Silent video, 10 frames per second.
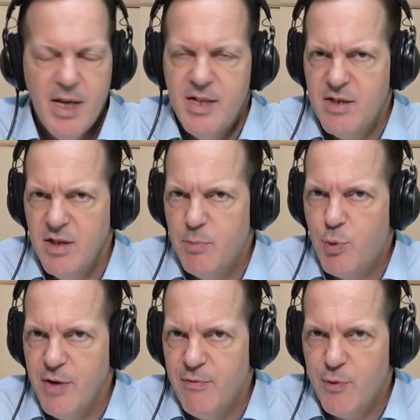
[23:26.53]
It's still a
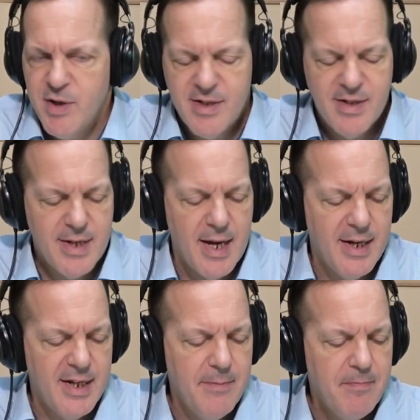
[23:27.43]
pretty free
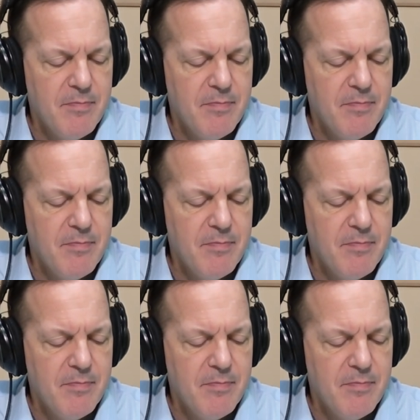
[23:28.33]
society.